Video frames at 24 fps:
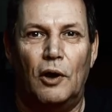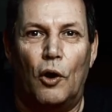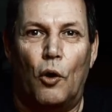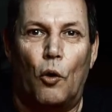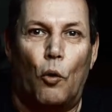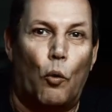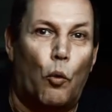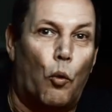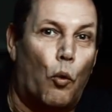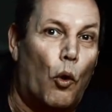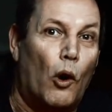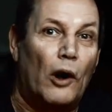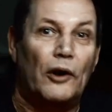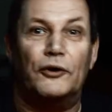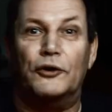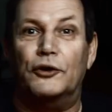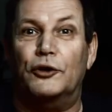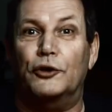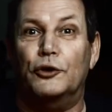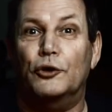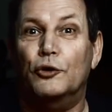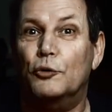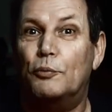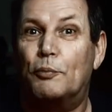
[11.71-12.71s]
What do
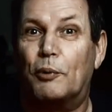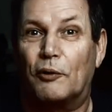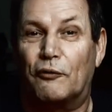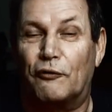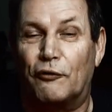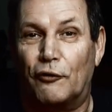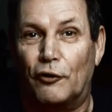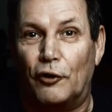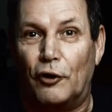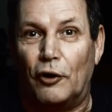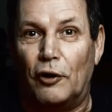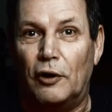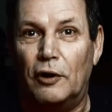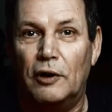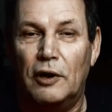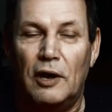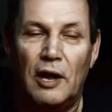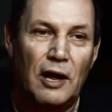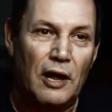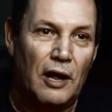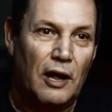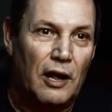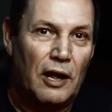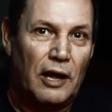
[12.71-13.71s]
you prefer?
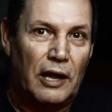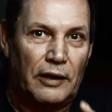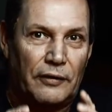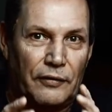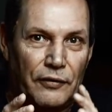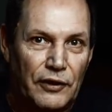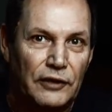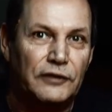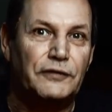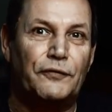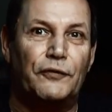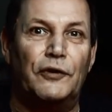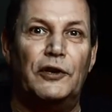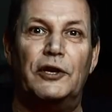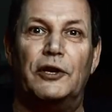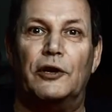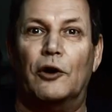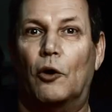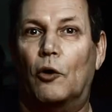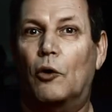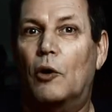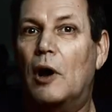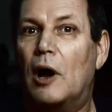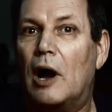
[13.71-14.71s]
In this
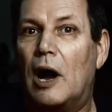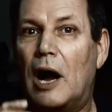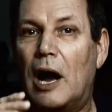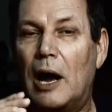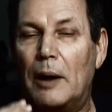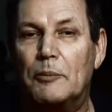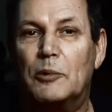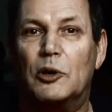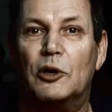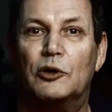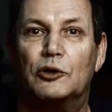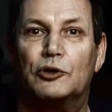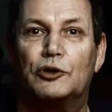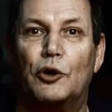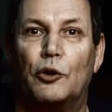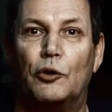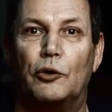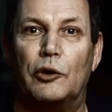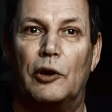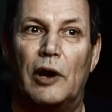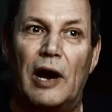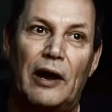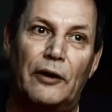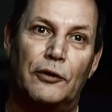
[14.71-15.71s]
video, I'm going to show
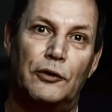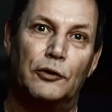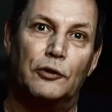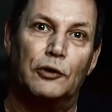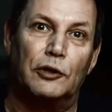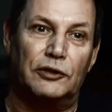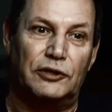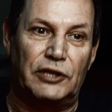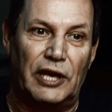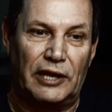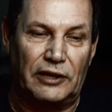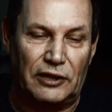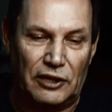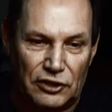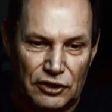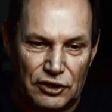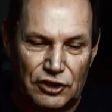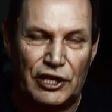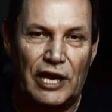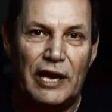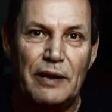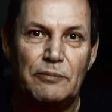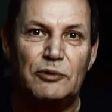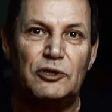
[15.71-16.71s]
you how you can take the
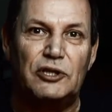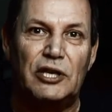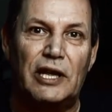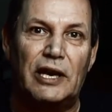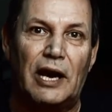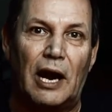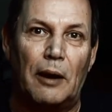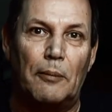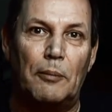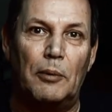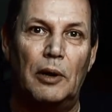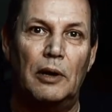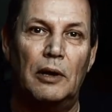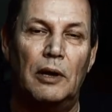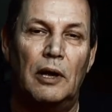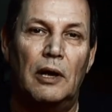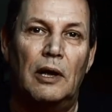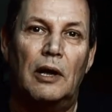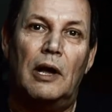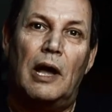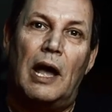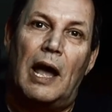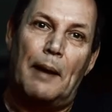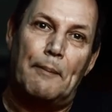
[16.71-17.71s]
same setup
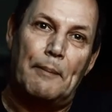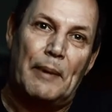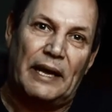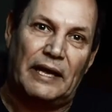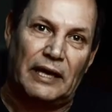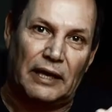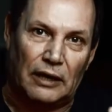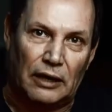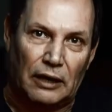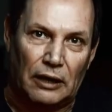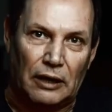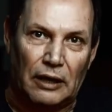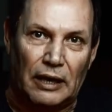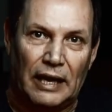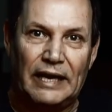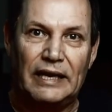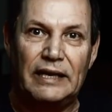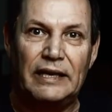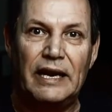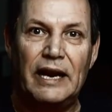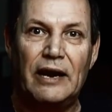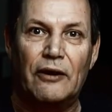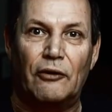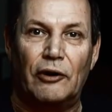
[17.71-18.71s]
and make it light
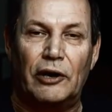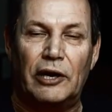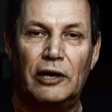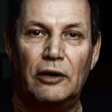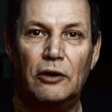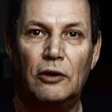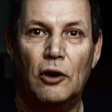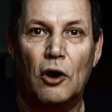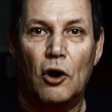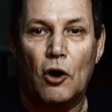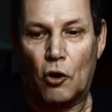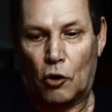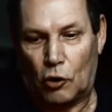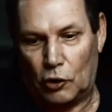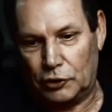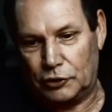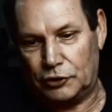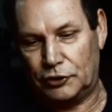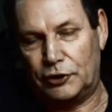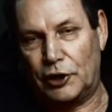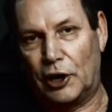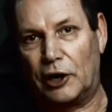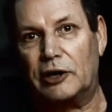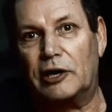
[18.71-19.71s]
and airy or
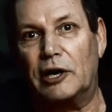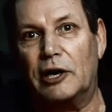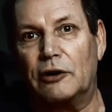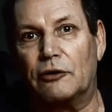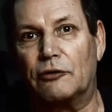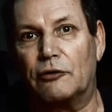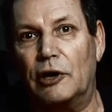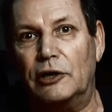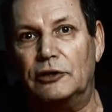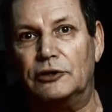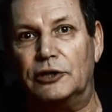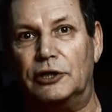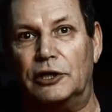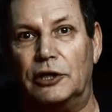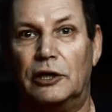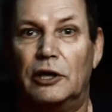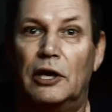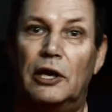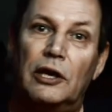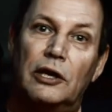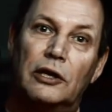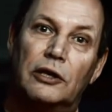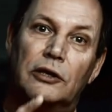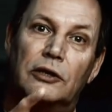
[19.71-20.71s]
dark and grungy
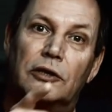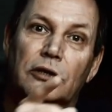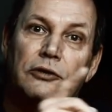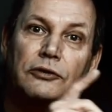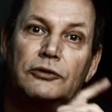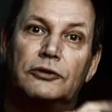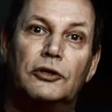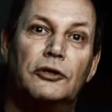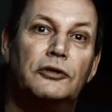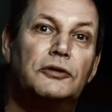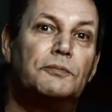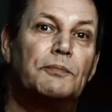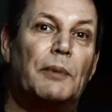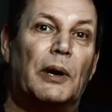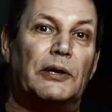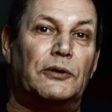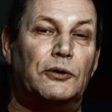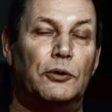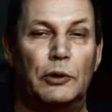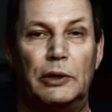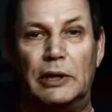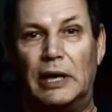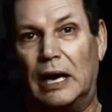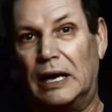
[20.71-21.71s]
just by
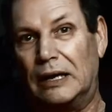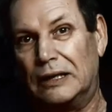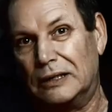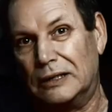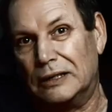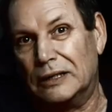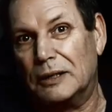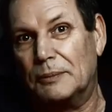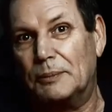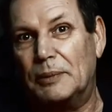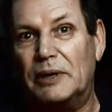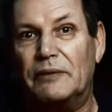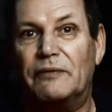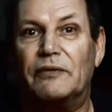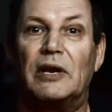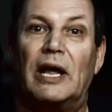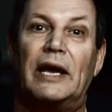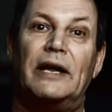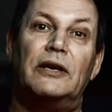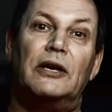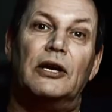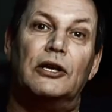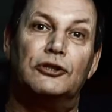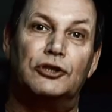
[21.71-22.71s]
doing a little bit of
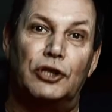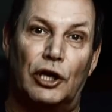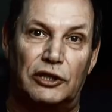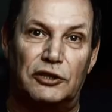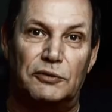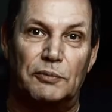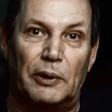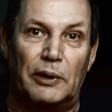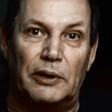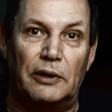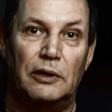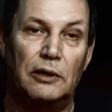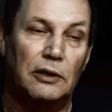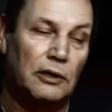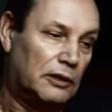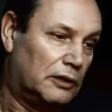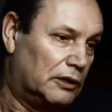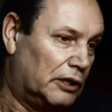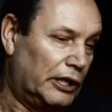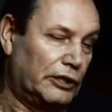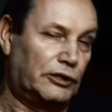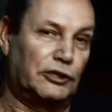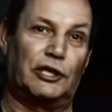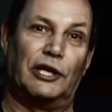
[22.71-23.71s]
light adjustment.
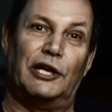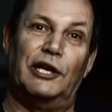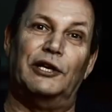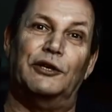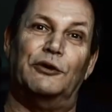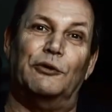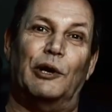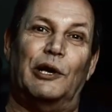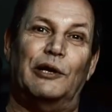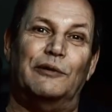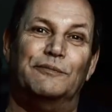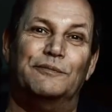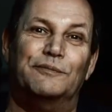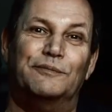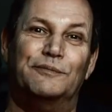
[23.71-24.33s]
Let's get into it.